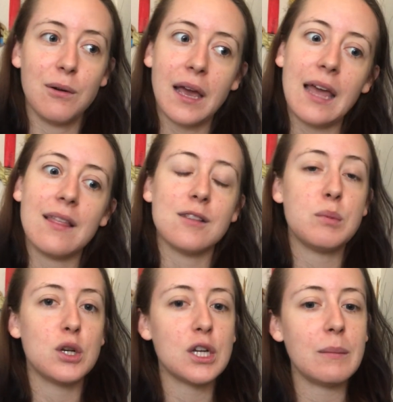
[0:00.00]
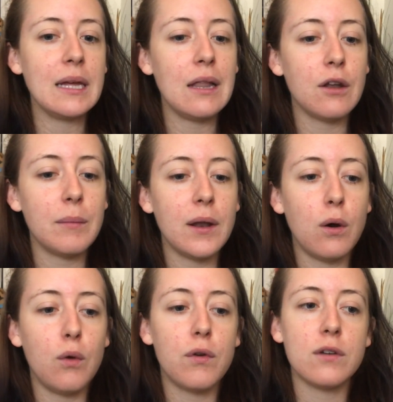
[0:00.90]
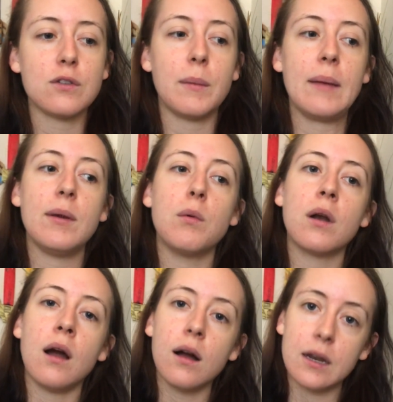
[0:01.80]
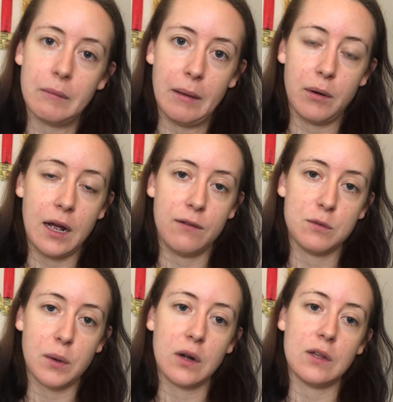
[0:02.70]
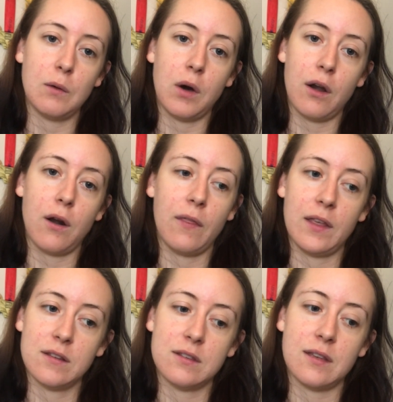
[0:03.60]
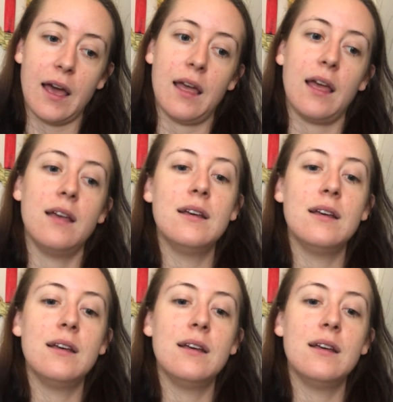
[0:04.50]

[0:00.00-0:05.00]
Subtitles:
Okay, that's pushing me a little bit over, so maybe we're not going to be able to have sparkling water on this set.